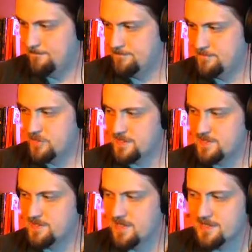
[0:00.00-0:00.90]
GS
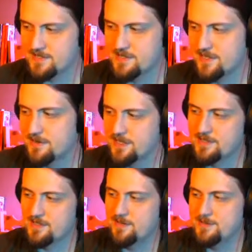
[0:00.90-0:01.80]
says, yes, because I don't
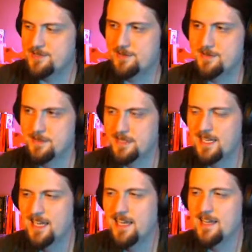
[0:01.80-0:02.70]
like zombies
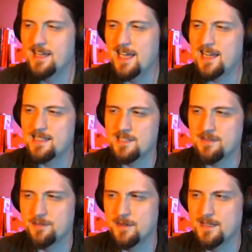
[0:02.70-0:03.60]
normally. Yeah, because
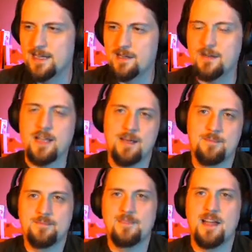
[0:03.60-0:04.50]
I feel like, okay,
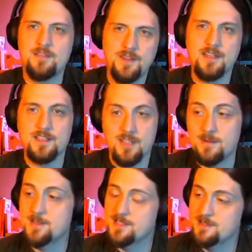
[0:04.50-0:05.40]
I feel like
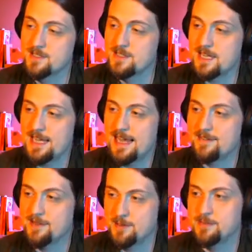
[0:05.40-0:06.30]
zombie stories
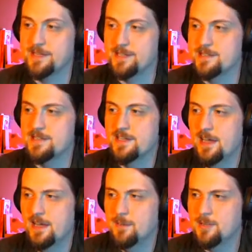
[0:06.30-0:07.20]
have their place,
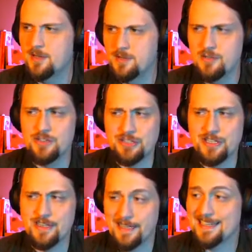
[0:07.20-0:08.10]
but they're
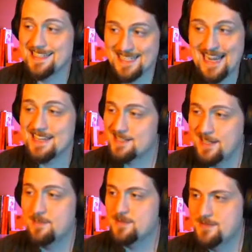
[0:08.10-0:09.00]
usually the exact same